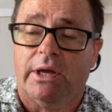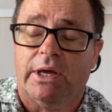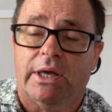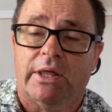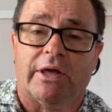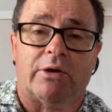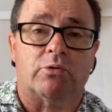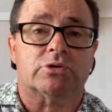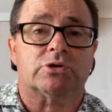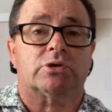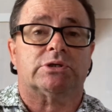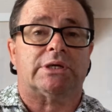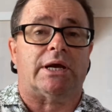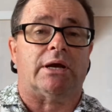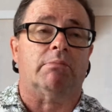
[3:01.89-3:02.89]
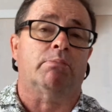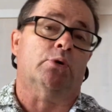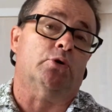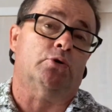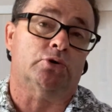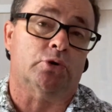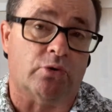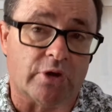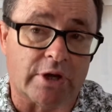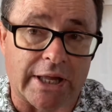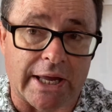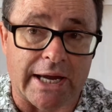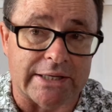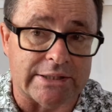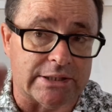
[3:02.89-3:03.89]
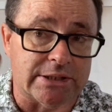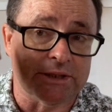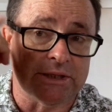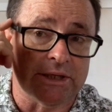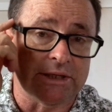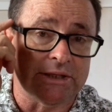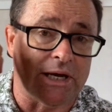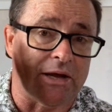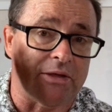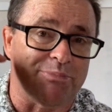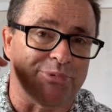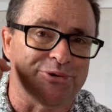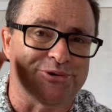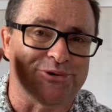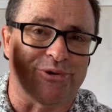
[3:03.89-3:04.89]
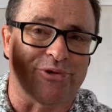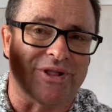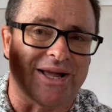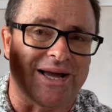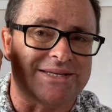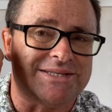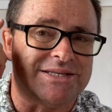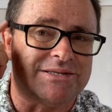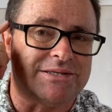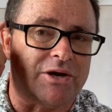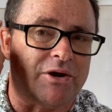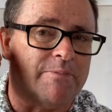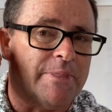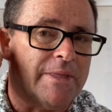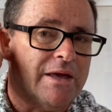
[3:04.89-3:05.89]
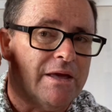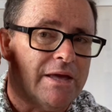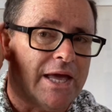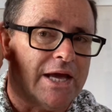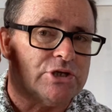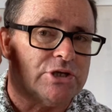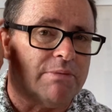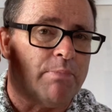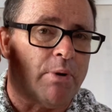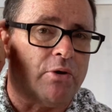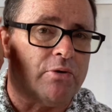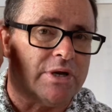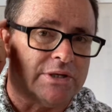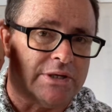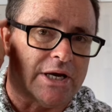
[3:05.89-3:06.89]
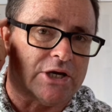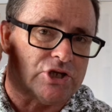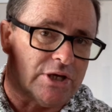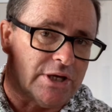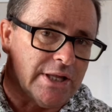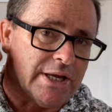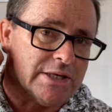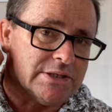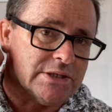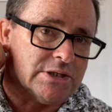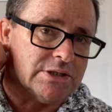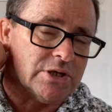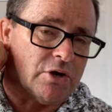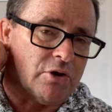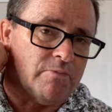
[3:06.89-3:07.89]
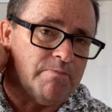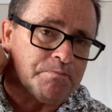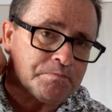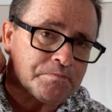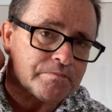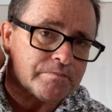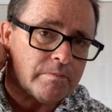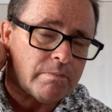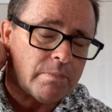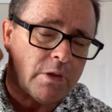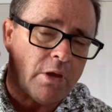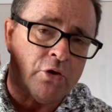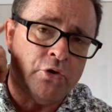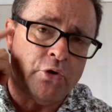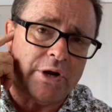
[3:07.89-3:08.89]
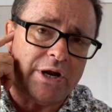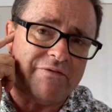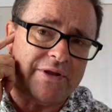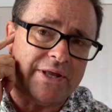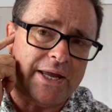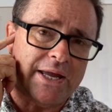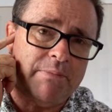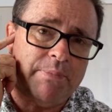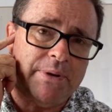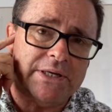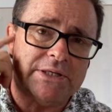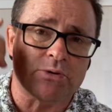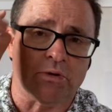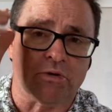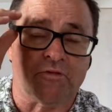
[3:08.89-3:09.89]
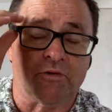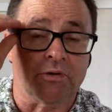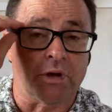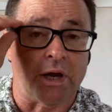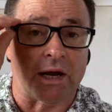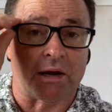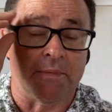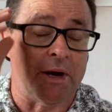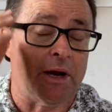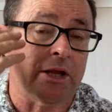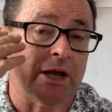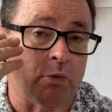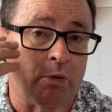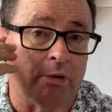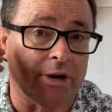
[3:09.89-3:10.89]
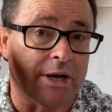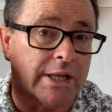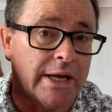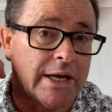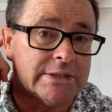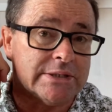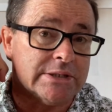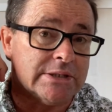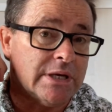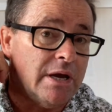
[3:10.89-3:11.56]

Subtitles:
They also sell Bluetooth glasses. These aren't Bluetooth glasses, so actually they're bone conduction glasses. So you can have an earpiece, or if you like me, I like wearing glasses.